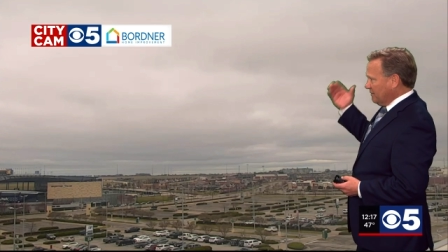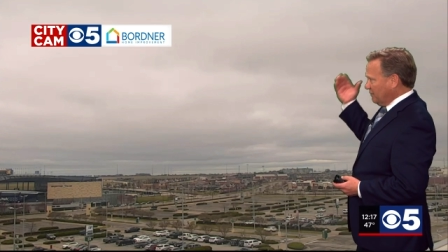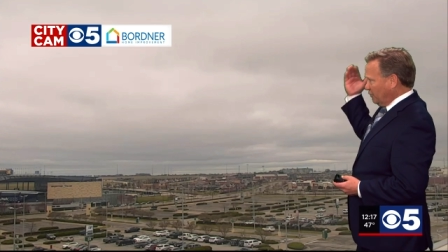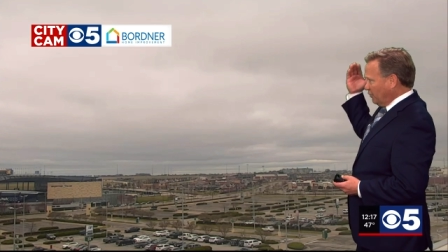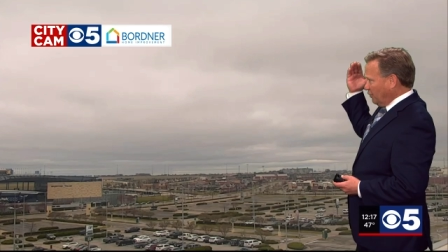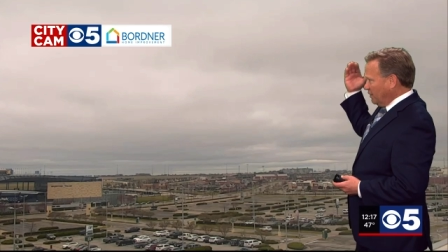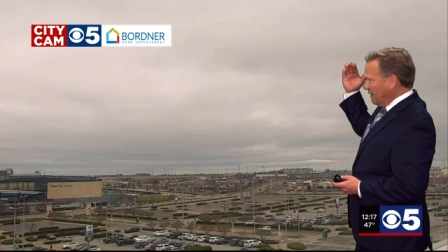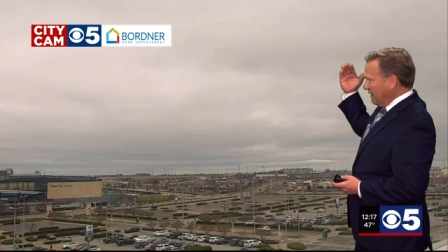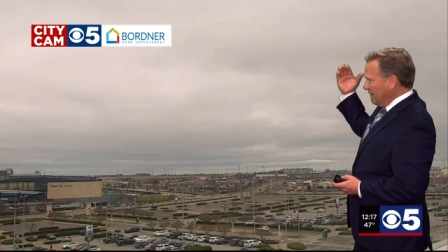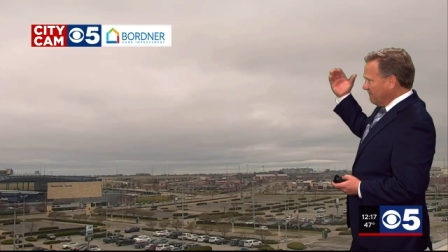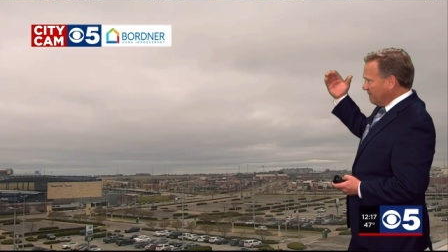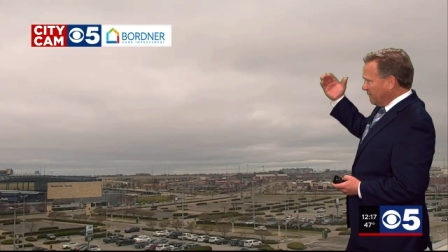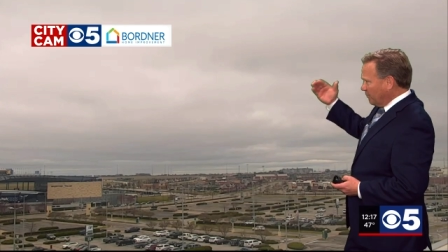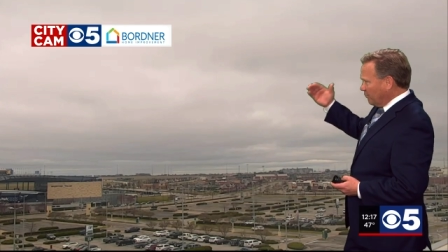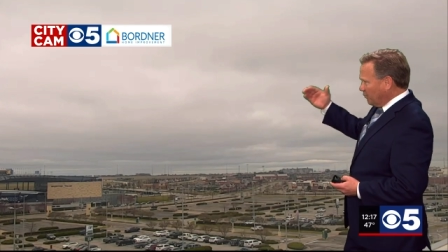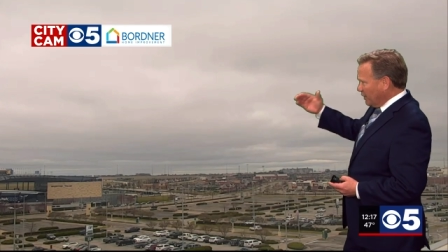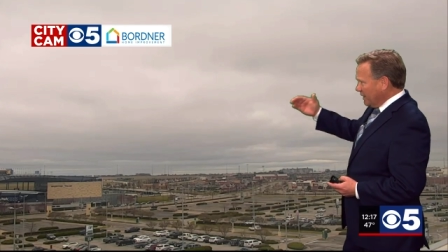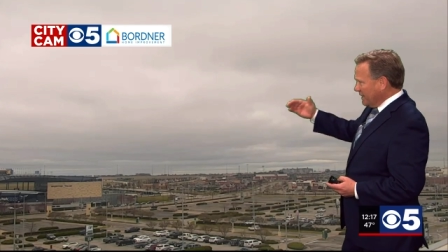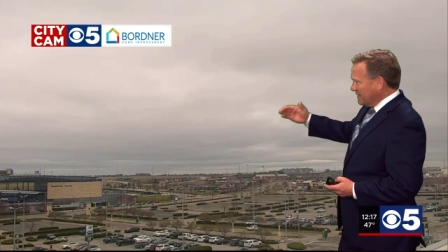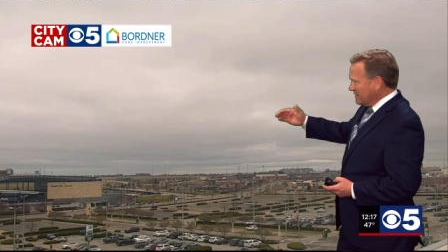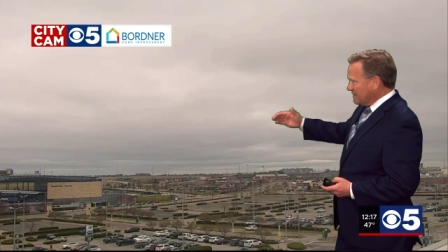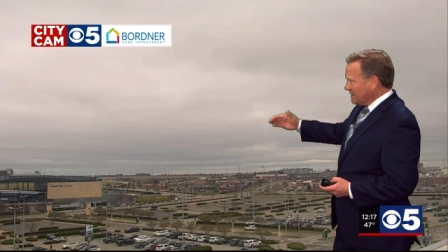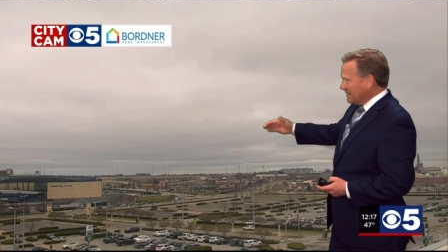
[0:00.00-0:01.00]
looking for
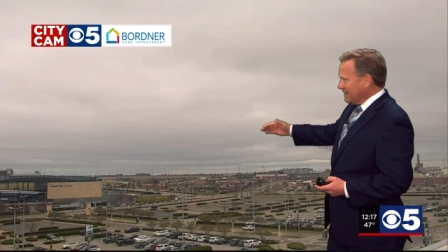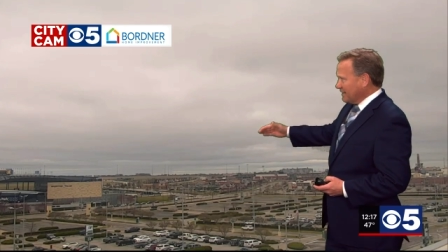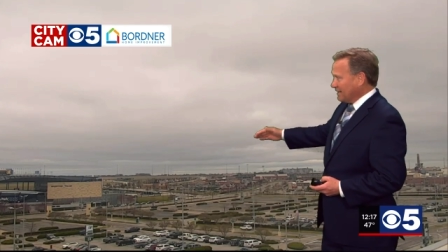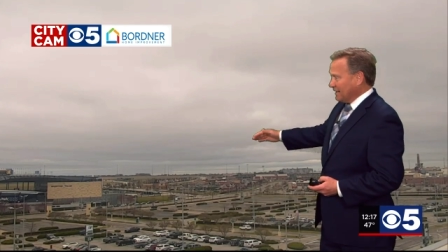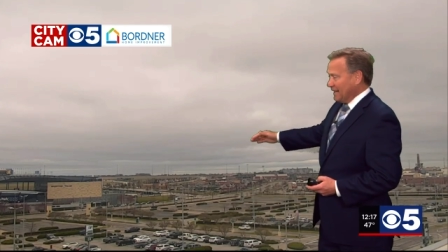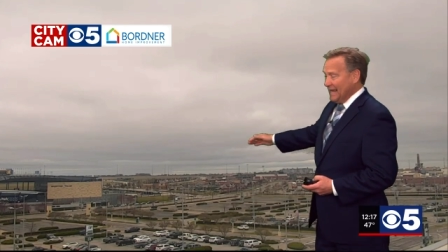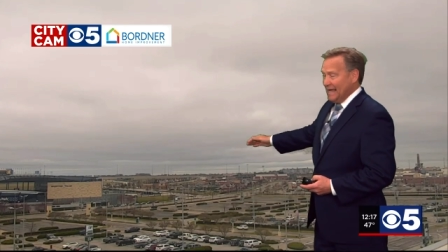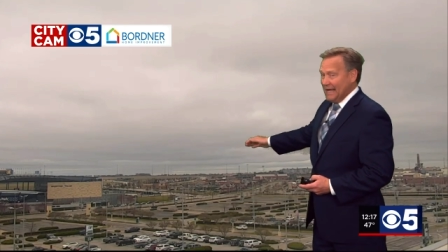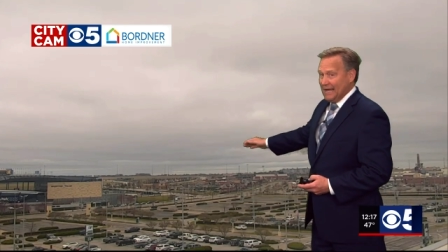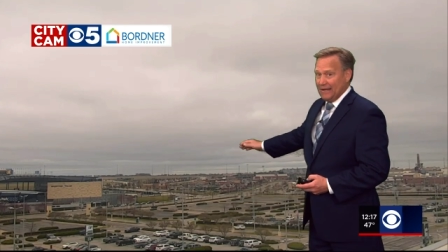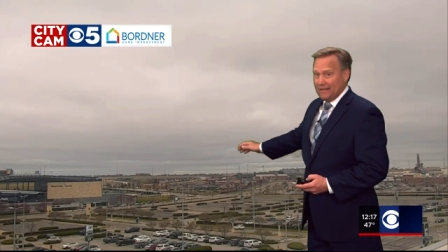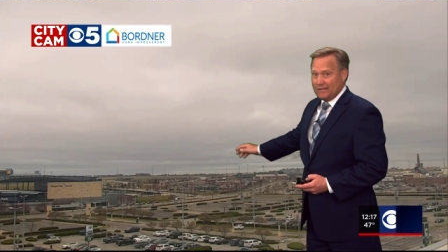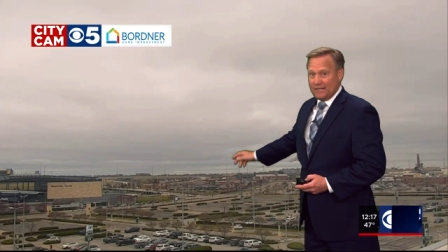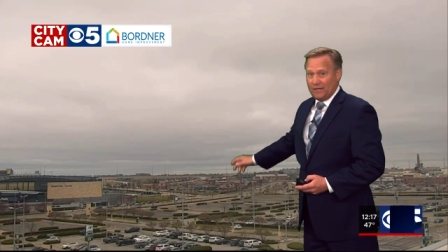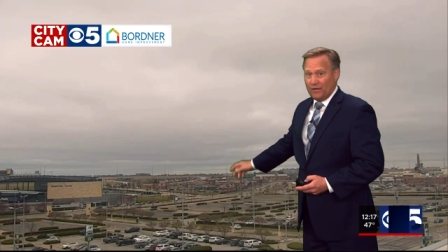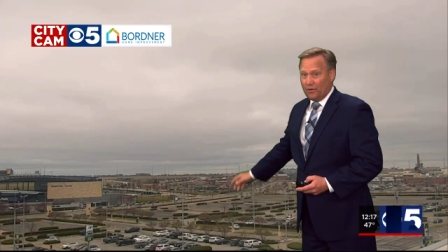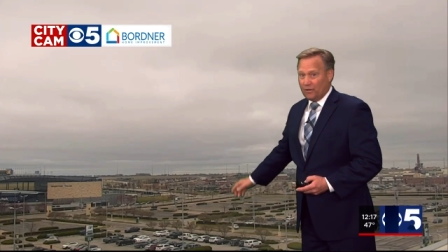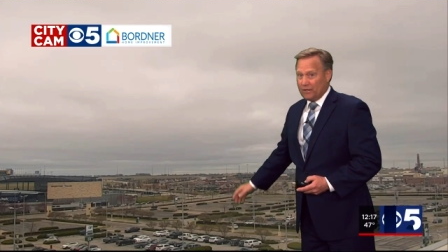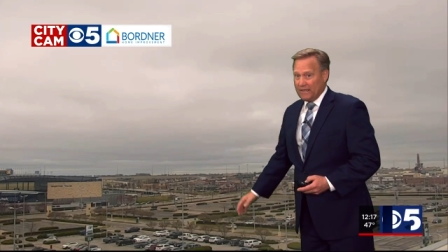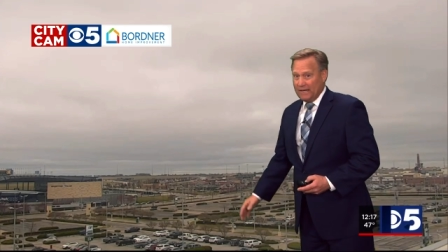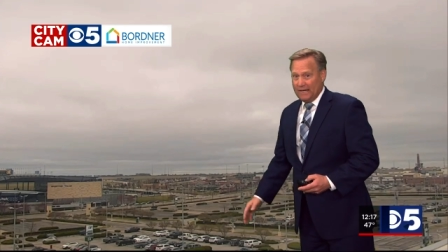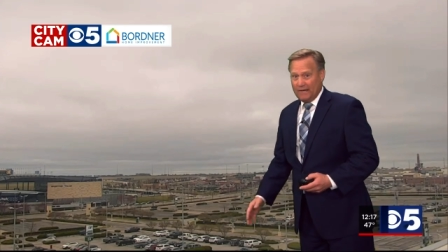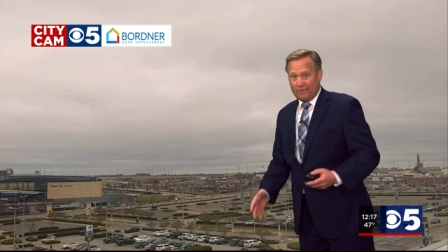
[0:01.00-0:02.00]
breaks in the clouds. I
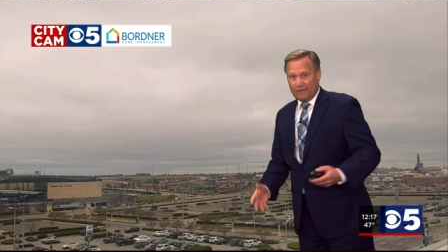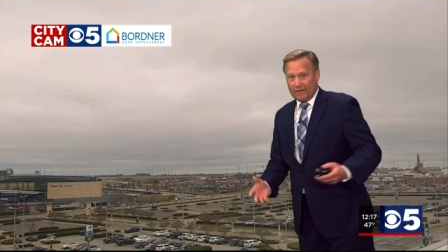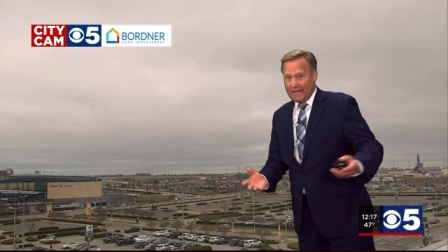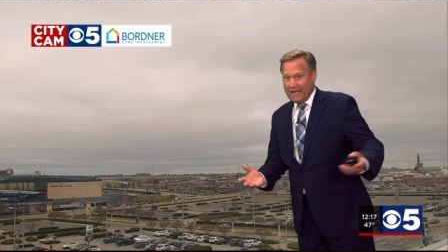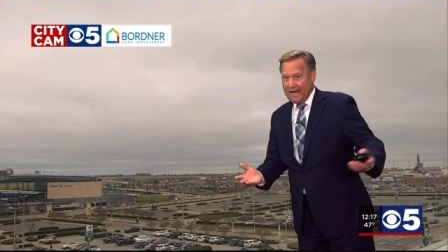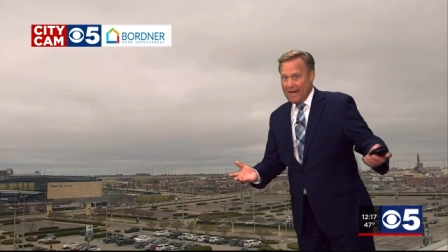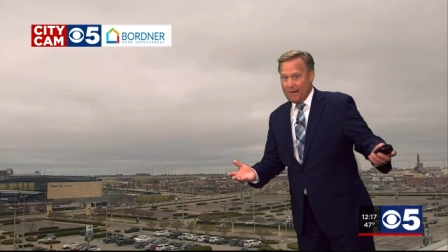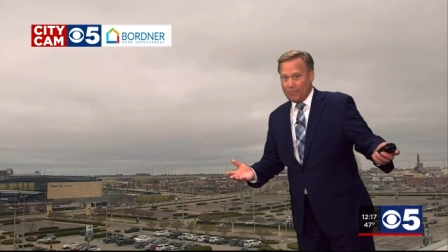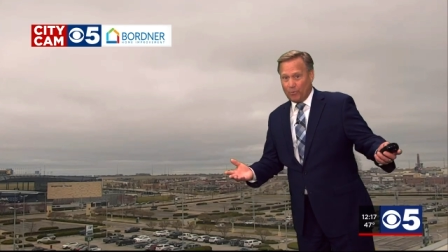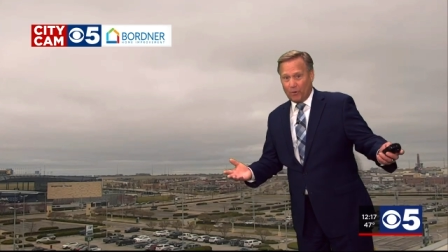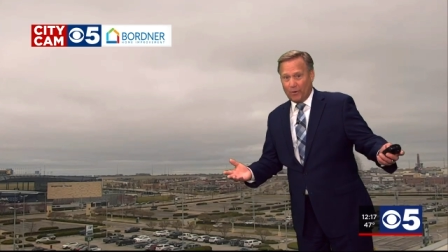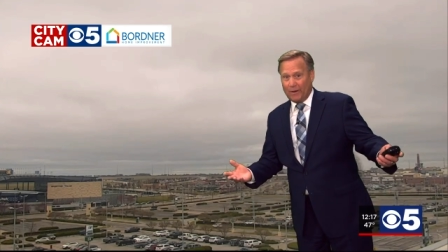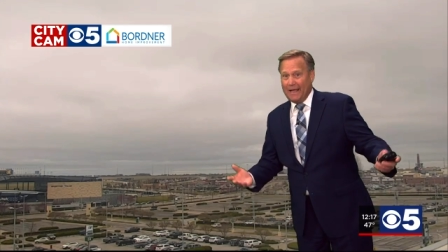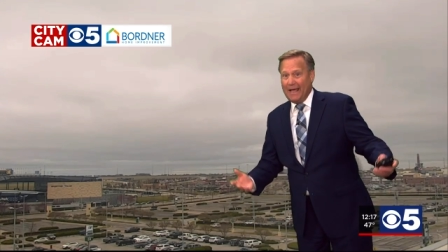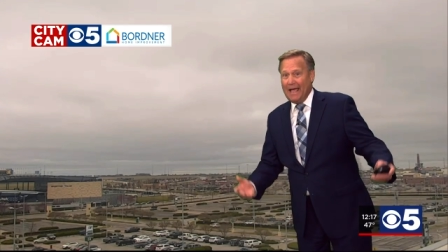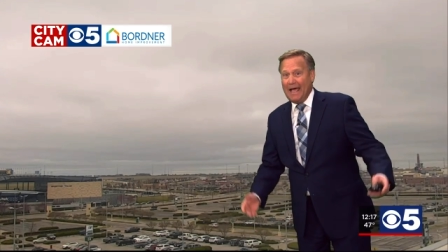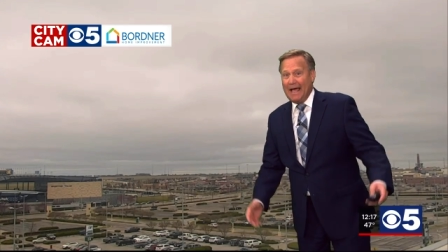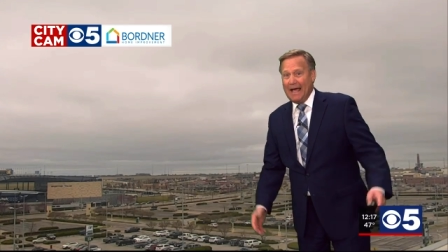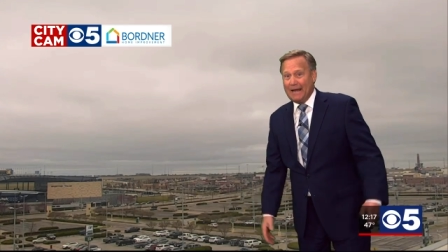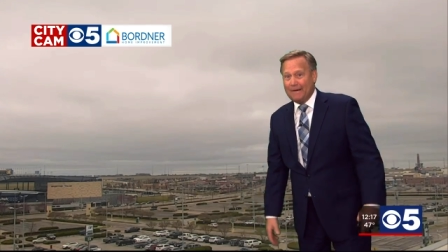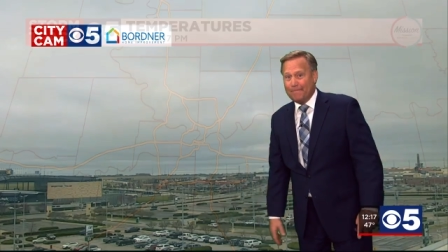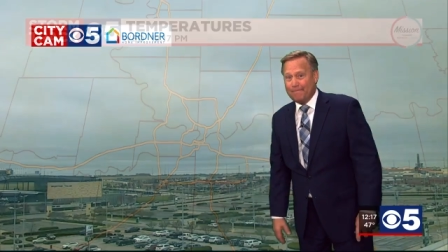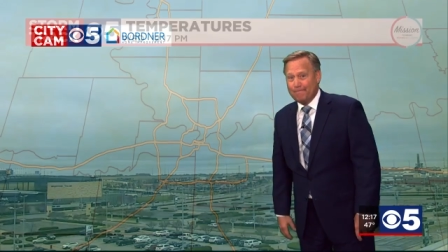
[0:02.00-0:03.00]
looked at every camera we
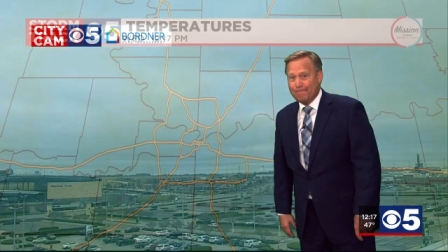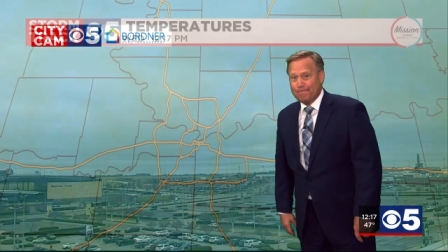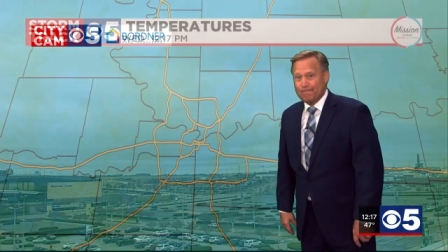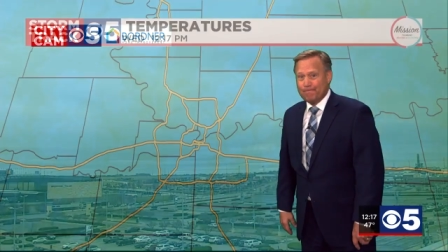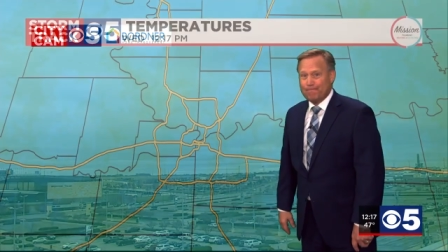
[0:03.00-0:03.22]
had.